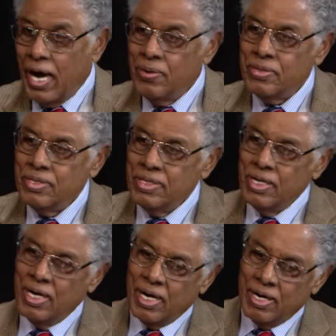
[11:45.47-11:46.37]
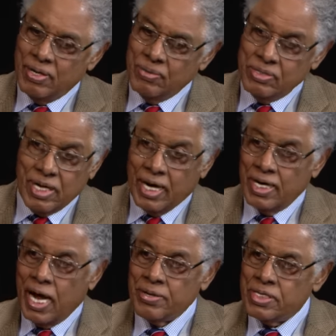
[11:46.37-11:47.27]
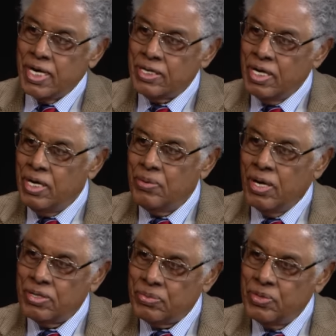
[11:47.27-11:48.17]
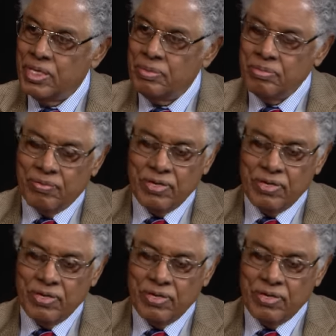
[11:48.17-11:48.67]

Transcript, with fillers: out, uh, not allowed to take any wealth with them